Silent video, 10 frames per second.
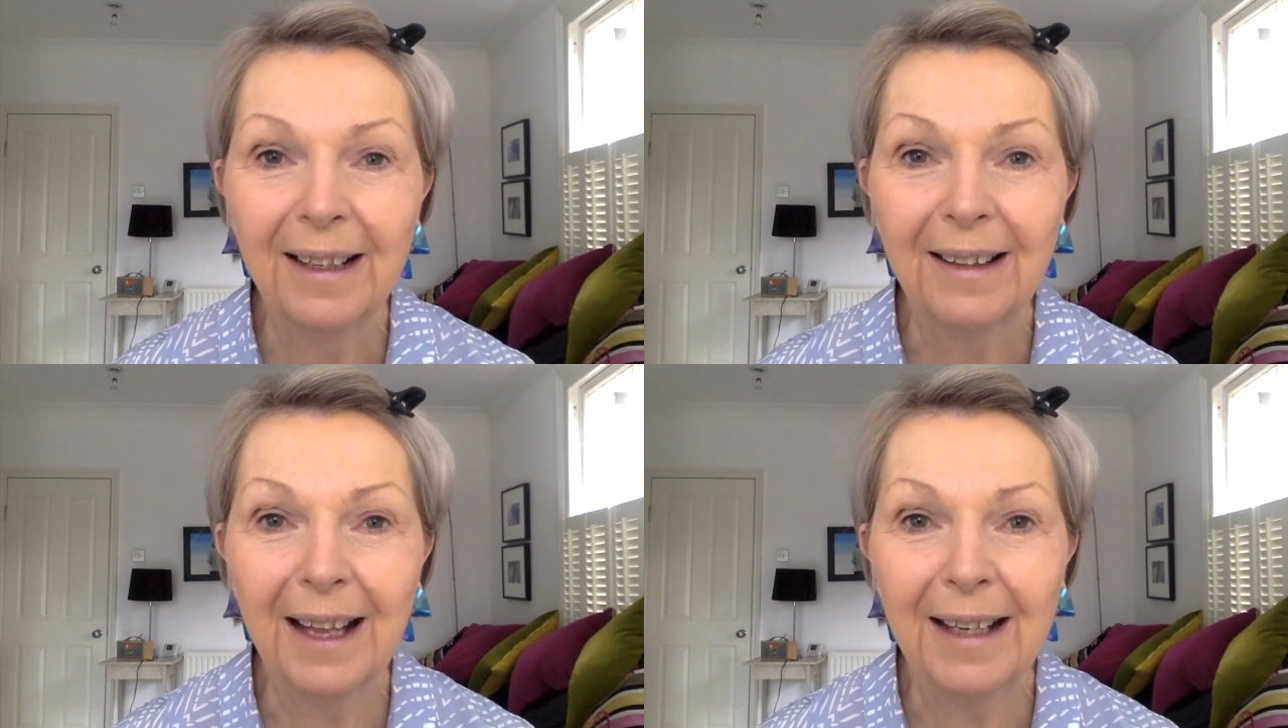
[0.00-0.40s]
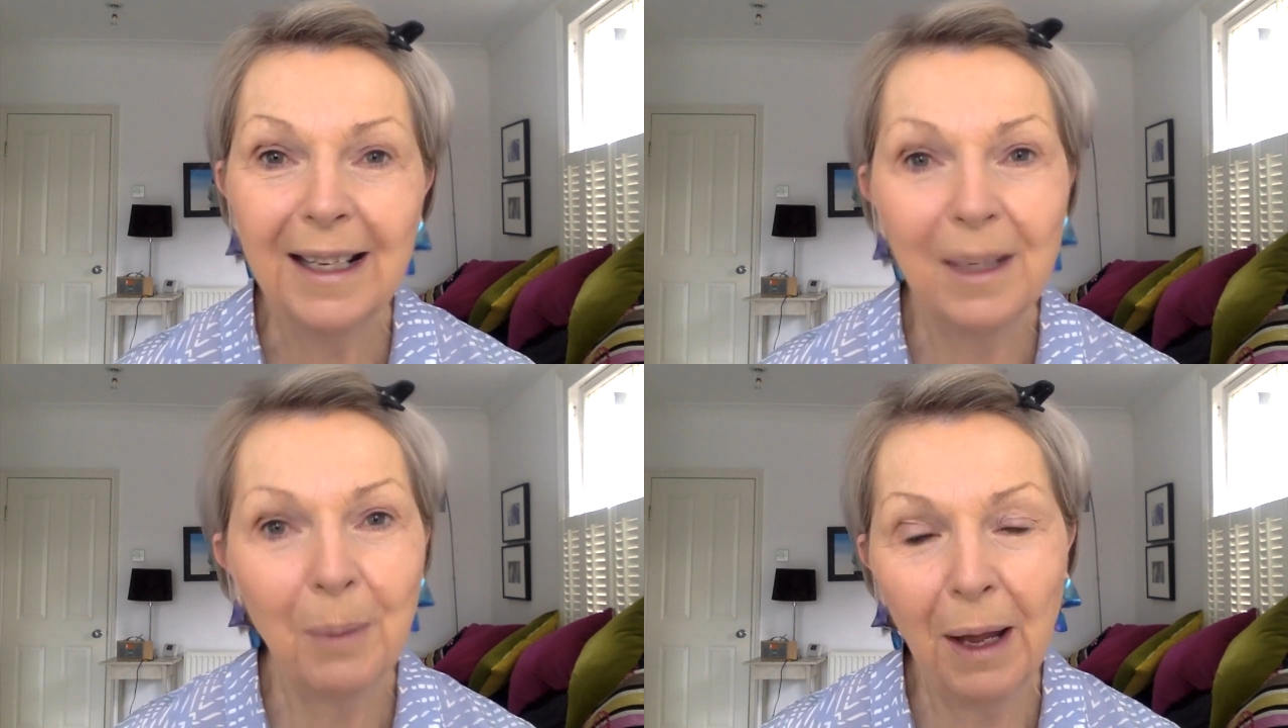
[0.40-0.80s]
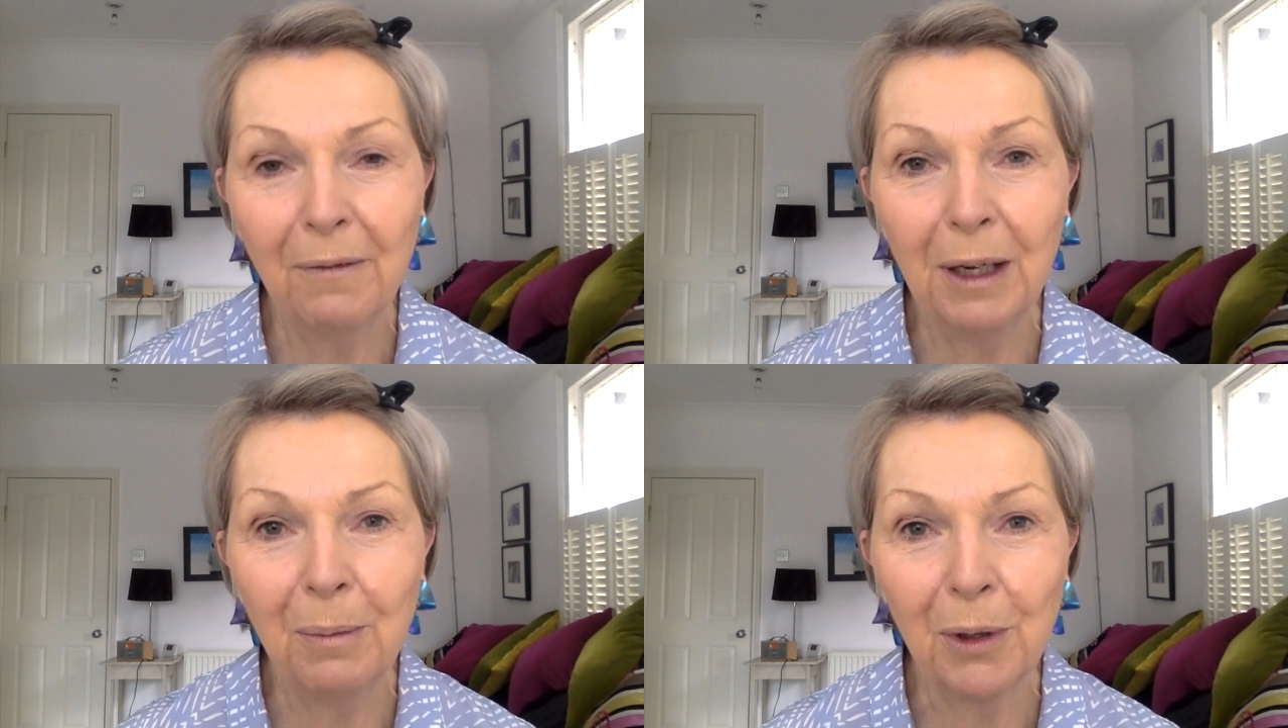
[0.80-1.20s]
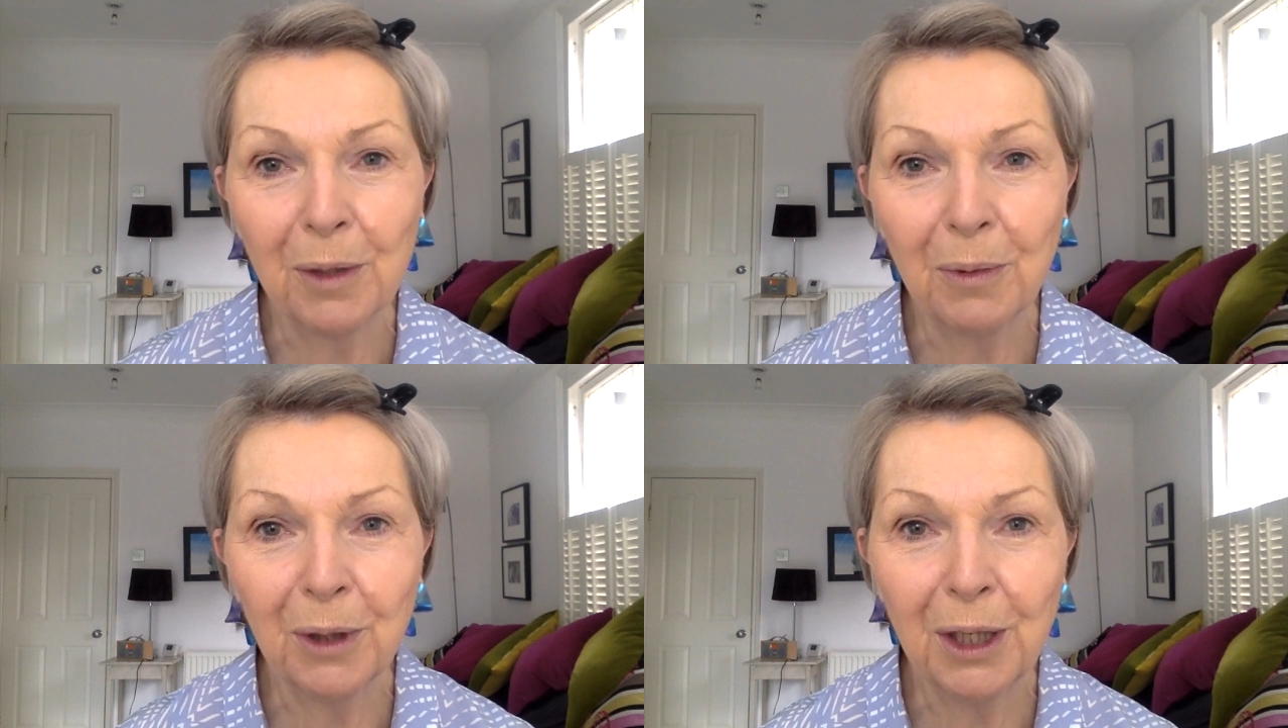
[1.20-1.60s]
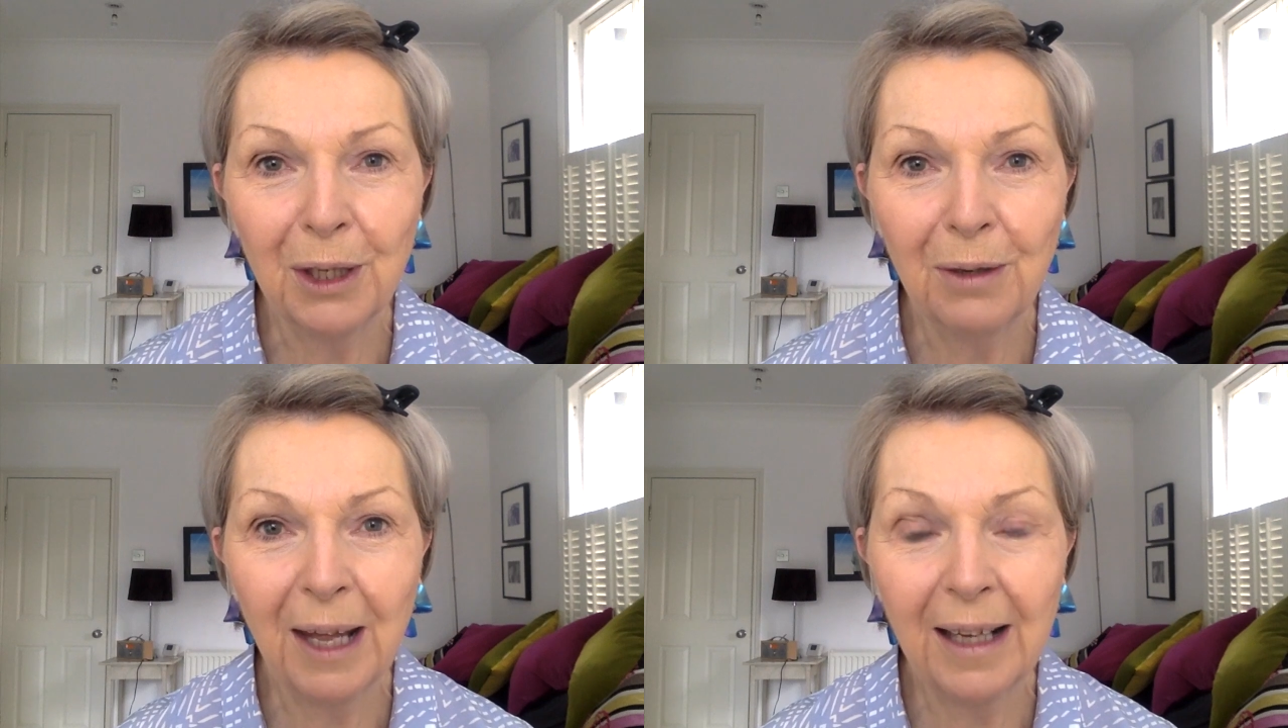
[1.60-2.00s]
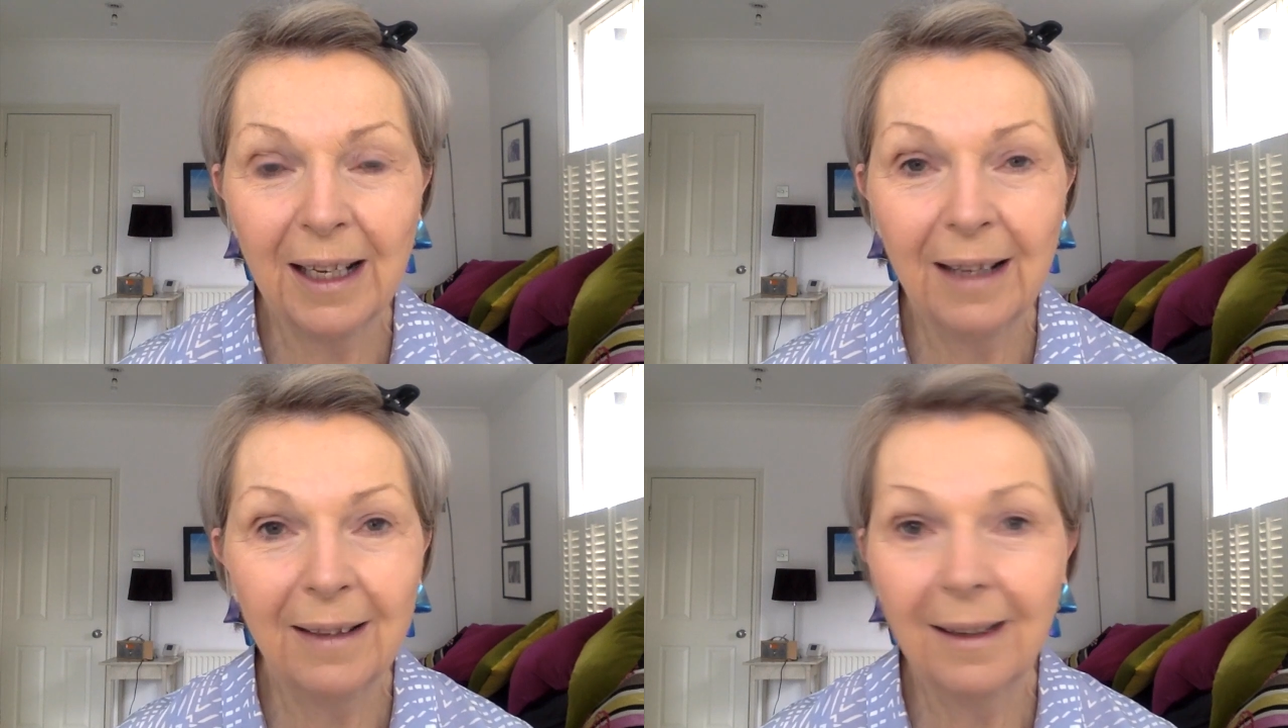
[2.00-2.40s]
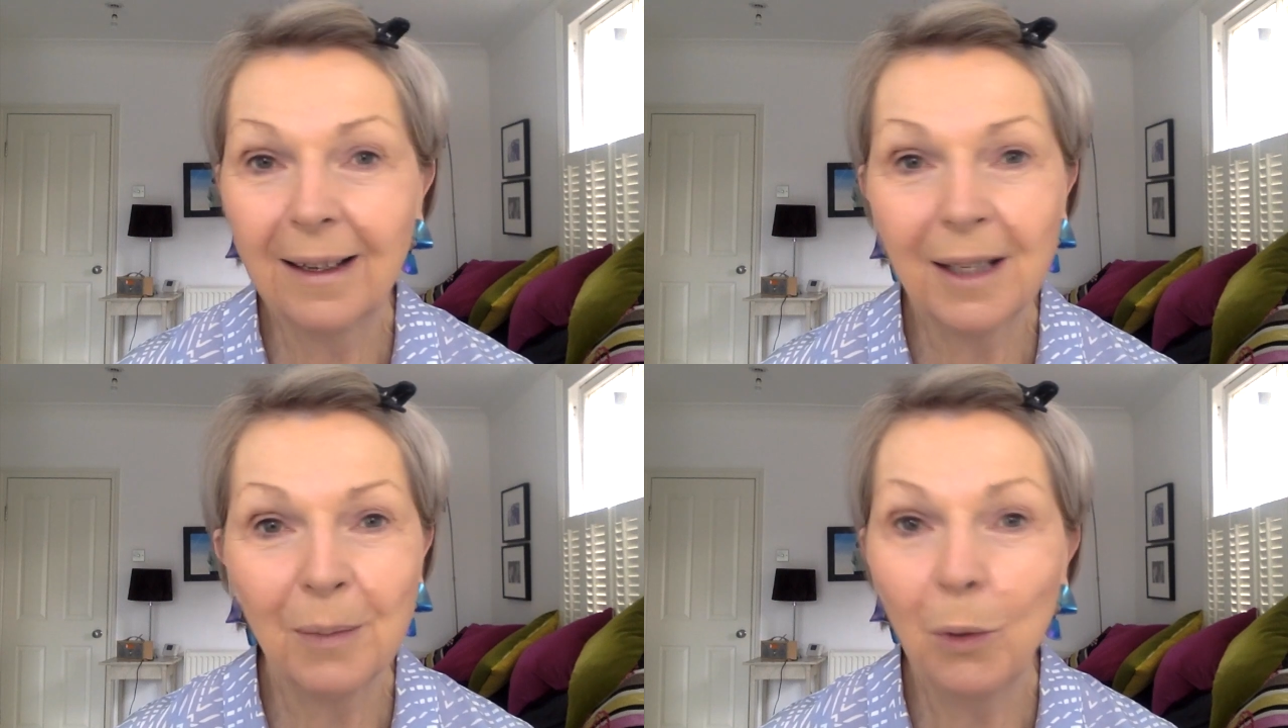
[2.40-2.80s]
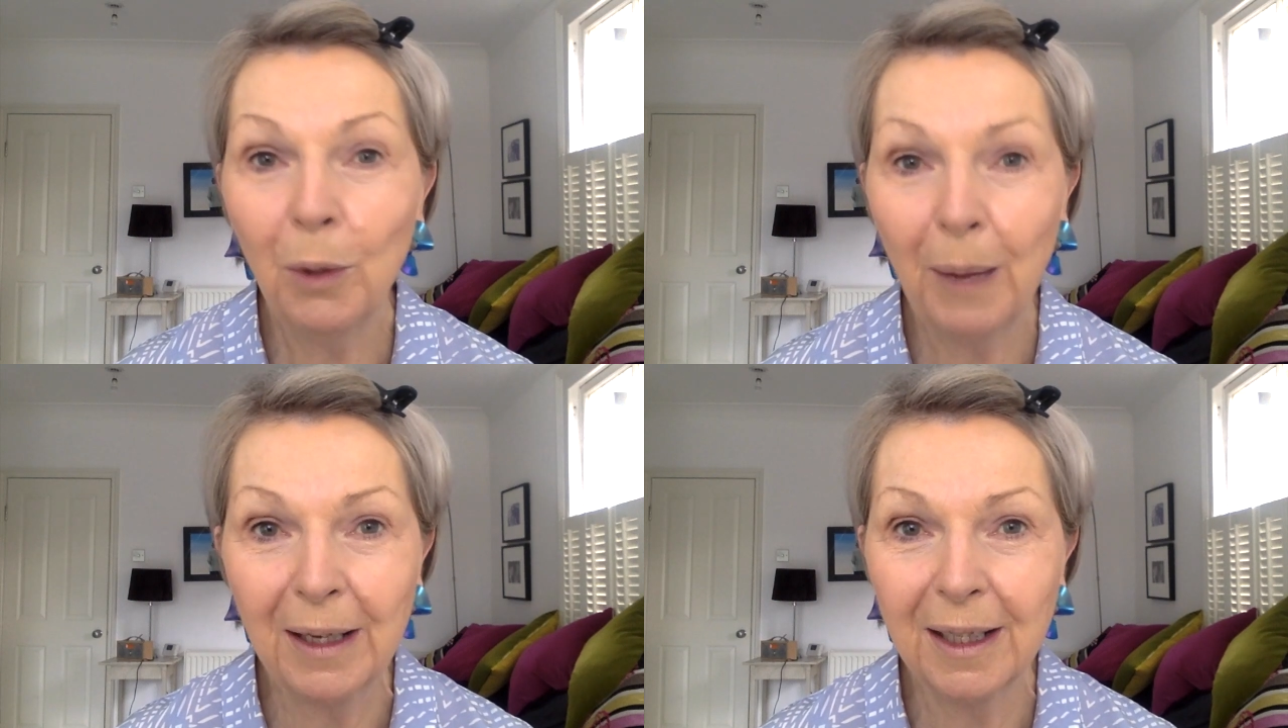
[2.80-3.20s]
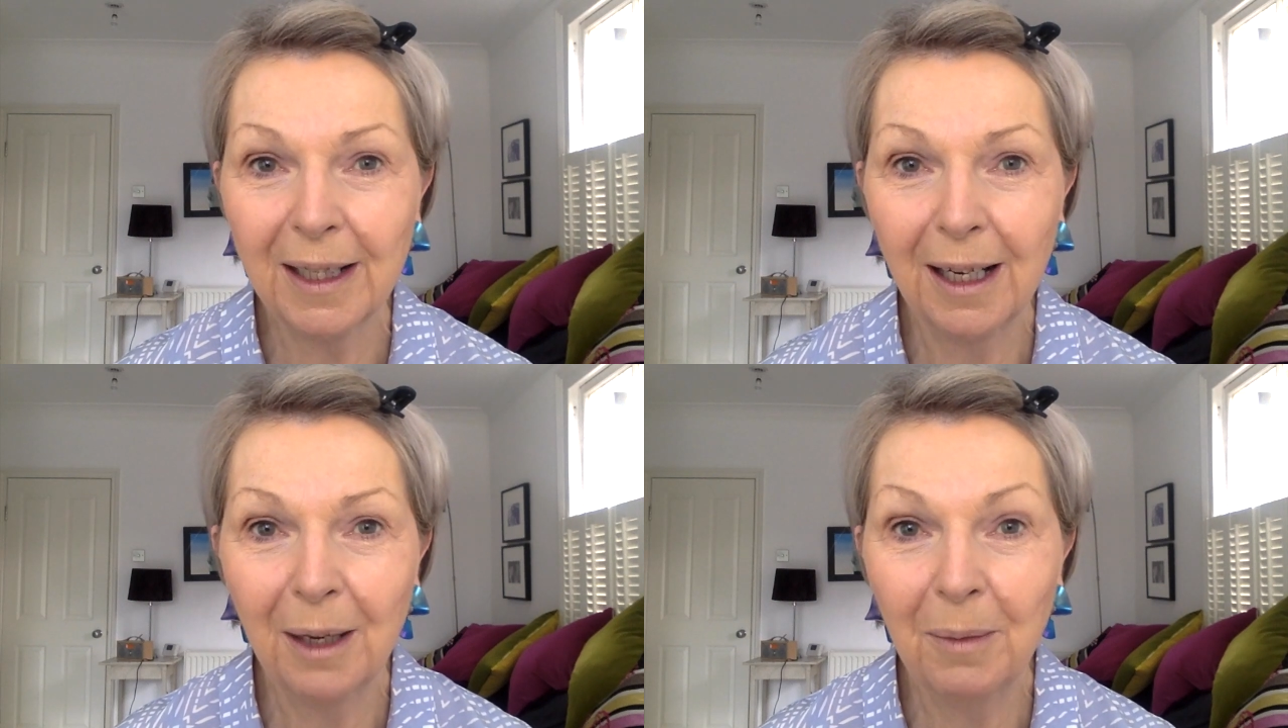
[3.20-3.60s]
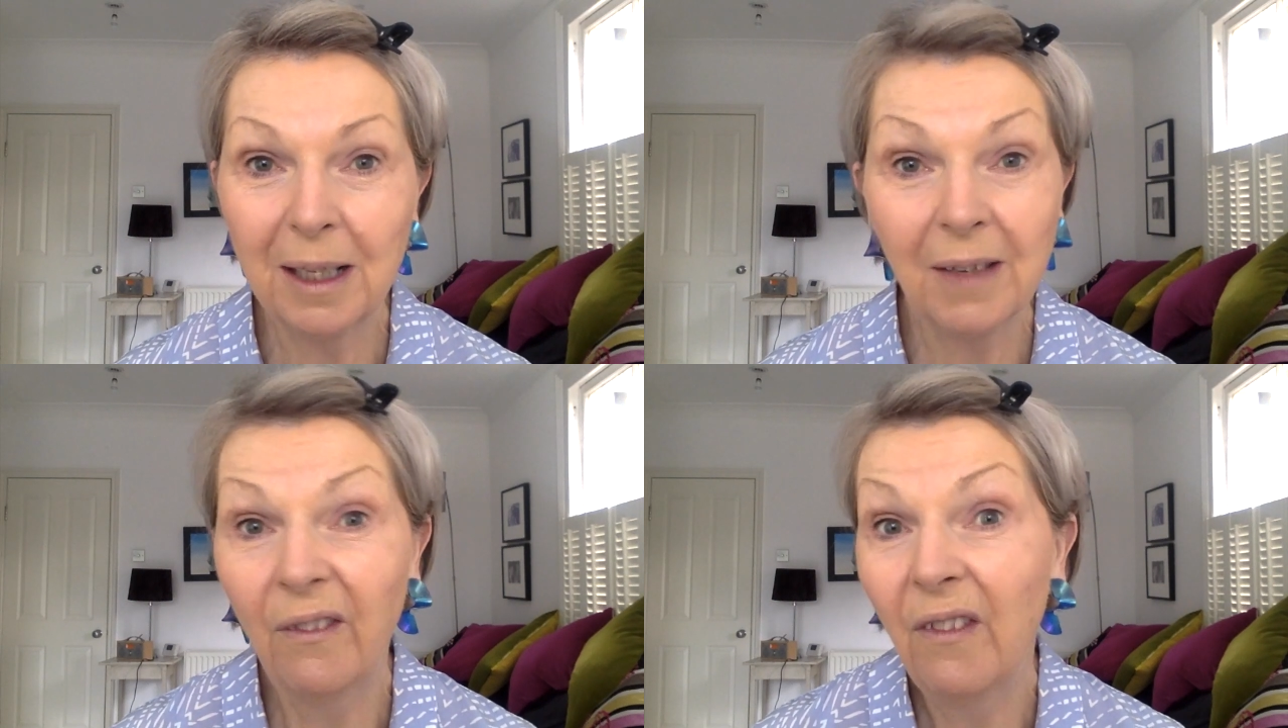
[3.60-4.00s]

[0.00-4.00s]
then it's perfectly possible to do that in a small amount of time as